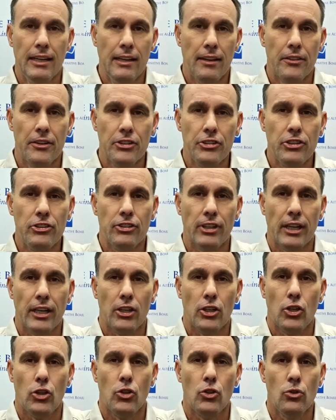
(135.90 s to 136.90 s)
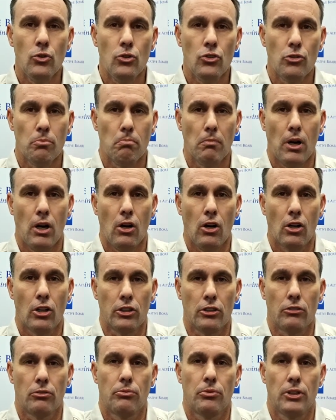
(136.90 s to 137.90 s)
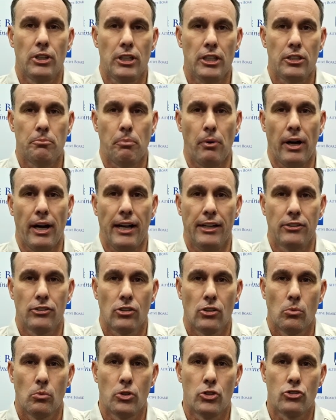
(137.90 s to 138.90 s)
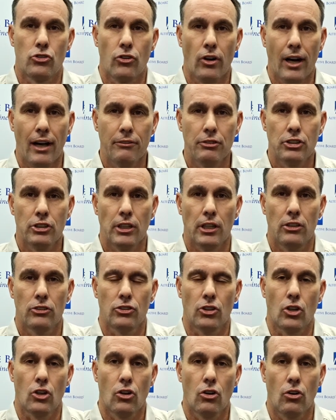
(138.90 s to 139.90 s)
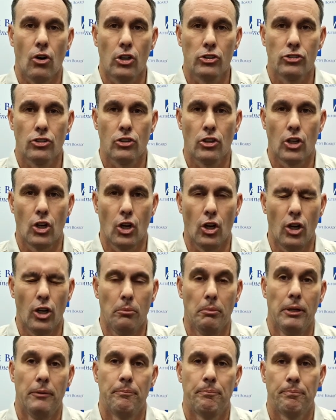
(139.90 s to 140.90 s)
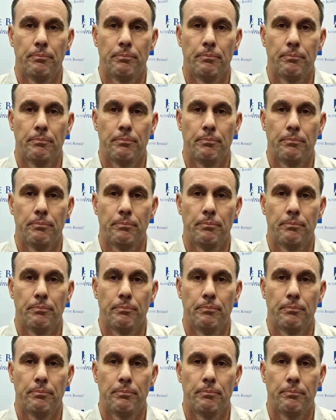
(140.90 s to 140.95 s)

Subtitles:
This is a huge market for these brands, which drives sales across the globe.